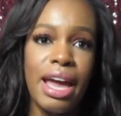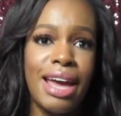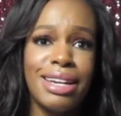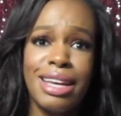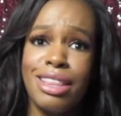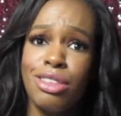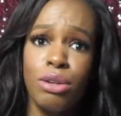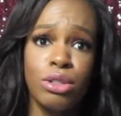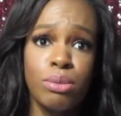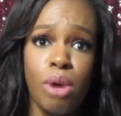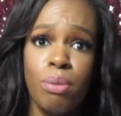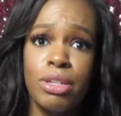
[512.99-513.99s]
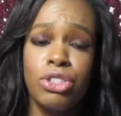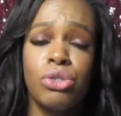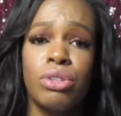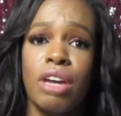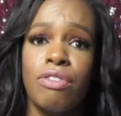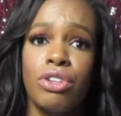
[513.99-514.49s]
And in those moments,
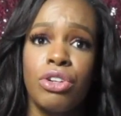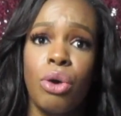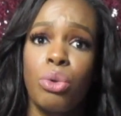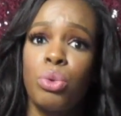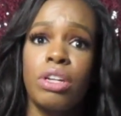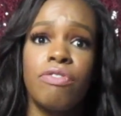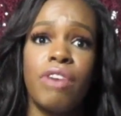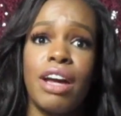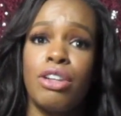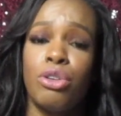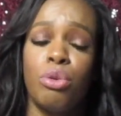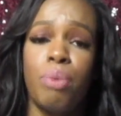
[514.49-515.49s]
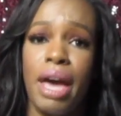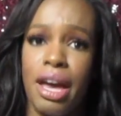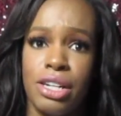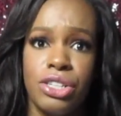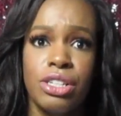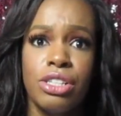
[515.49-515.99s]
you never know, you could find new
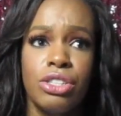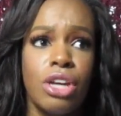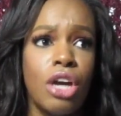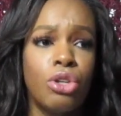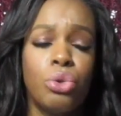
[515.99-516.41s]
passions.